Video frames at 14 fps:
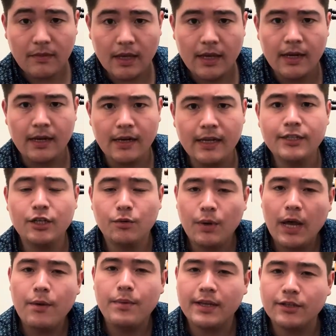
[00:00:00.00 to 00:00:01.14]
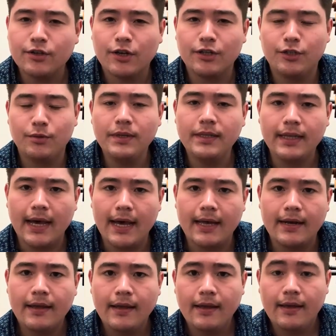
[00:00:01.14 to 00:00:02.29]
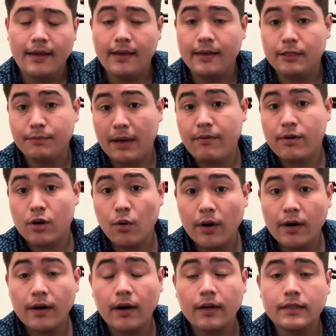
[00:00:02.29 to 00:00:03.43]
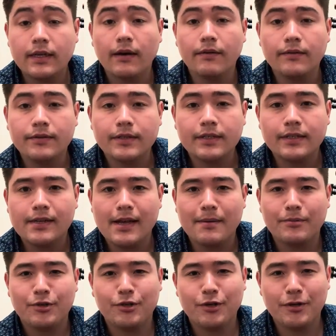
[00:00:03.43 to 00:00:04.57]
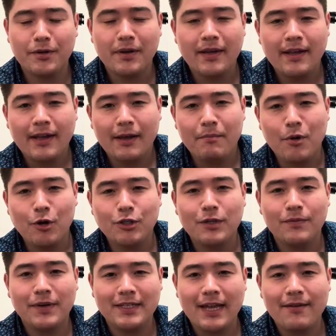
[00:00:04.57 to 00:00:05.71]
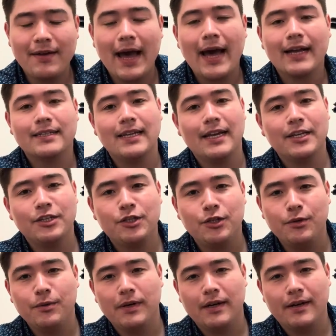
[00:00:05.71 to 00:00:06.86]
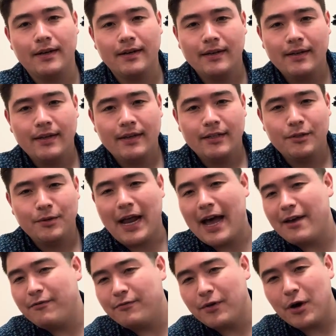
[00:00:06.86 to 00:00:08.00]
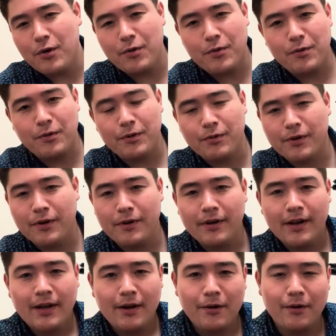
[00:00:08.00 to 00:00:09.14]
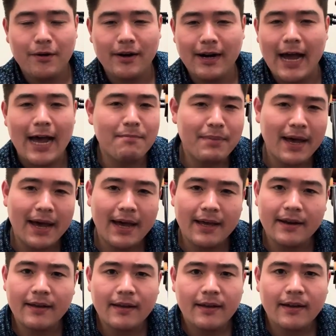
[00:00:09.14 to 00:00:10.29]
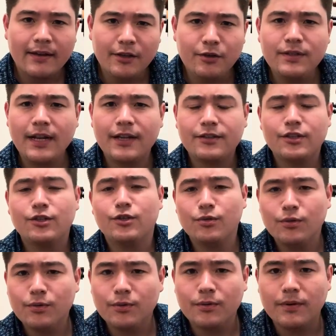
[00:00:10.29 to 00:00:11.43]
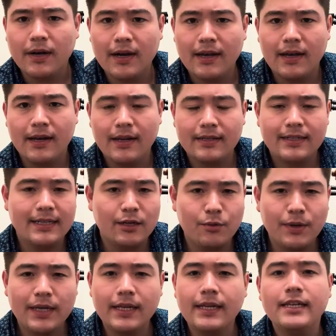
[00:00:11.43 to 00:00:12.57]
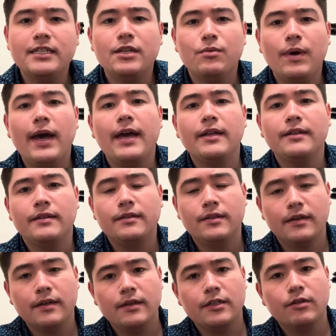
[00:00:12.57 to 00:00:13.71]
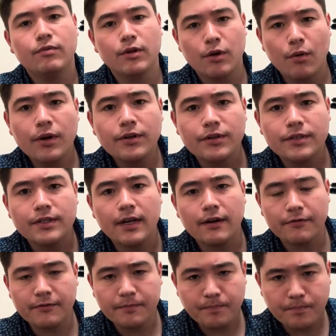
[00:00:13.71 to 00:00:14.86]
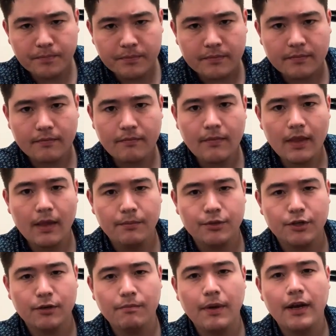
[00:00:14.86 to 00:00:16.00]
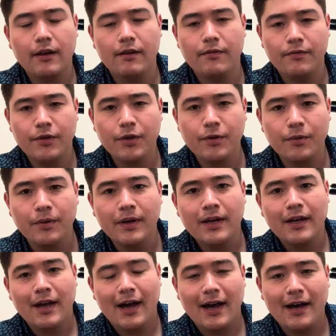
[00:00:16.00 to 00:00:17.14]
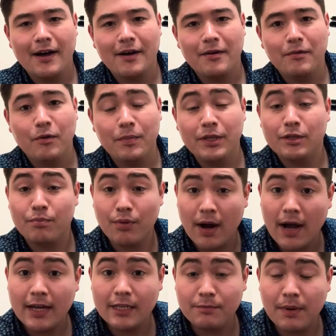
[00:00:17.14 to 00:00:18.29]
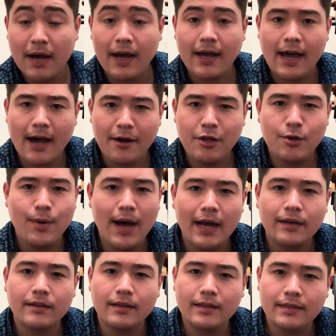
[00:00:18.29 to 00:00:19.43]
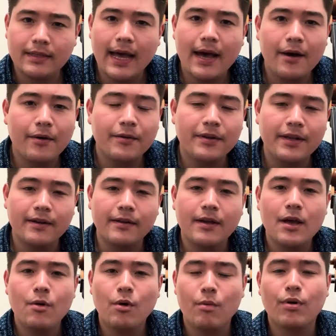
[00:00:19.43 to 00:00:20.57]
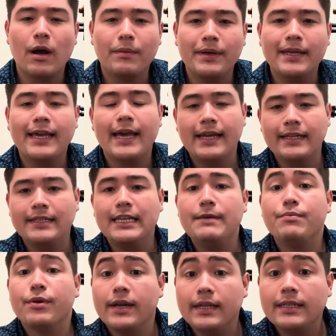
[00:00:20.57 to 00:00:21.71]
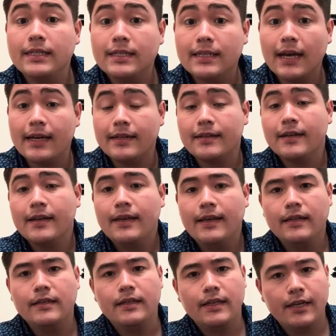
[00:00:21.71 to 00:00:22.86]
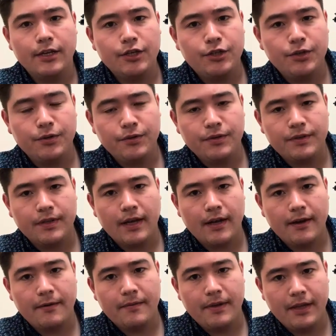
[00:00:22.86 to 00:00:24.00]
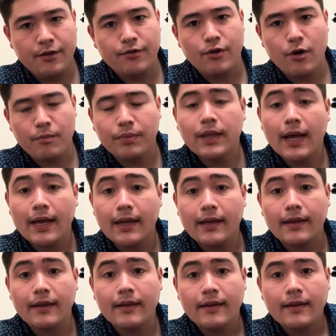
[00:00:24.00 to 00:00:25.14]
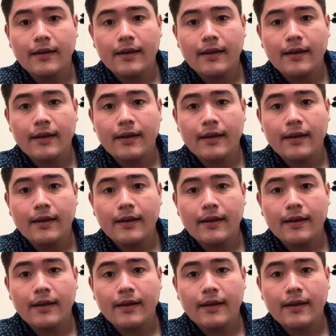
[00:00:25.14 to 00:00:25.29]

And an easy way we can start doing that is by recording ourselves. I'm sure most of us have access to uh, to an iPhone or or an iPad. Use it as a tool uh, and as a quick and easy way to, to record yourself. I'm sure many of you uh, will be surprised by how you actually sound and will probably gain deeper insight into the issues uh, in your own playing.